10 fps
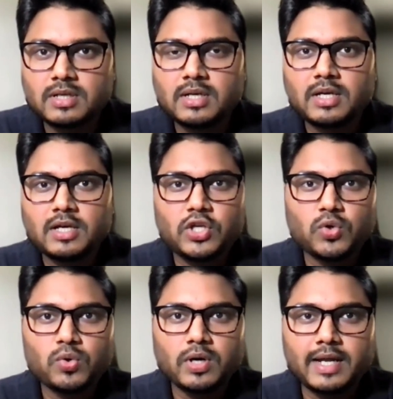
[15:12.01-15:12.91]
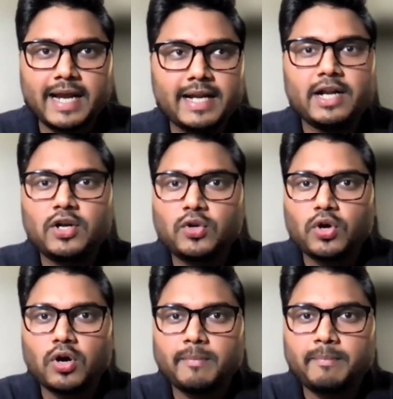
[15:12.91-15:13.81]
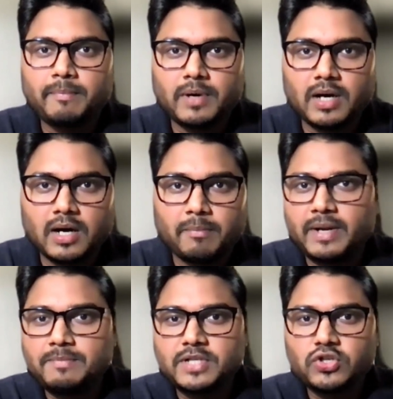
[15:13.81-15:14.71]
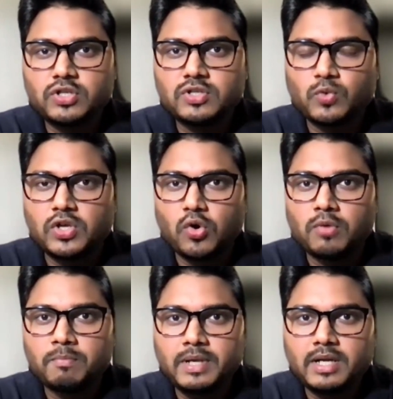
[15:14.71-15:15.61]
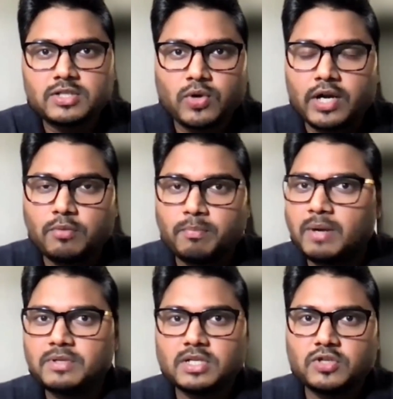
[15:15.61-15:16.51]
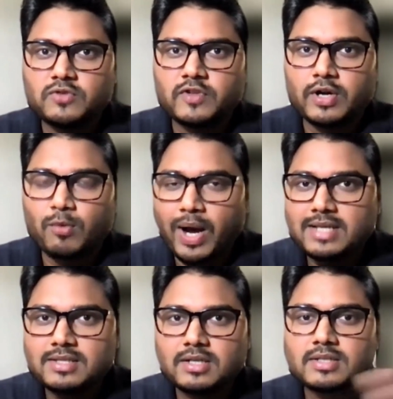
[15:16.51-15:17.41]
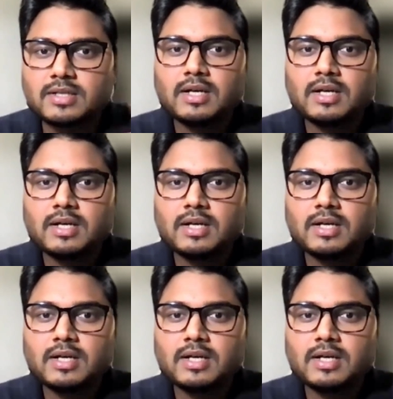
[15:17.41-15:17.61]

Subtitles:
You get into your prep sessions with your own peers. You can do prep sessions with your advisors,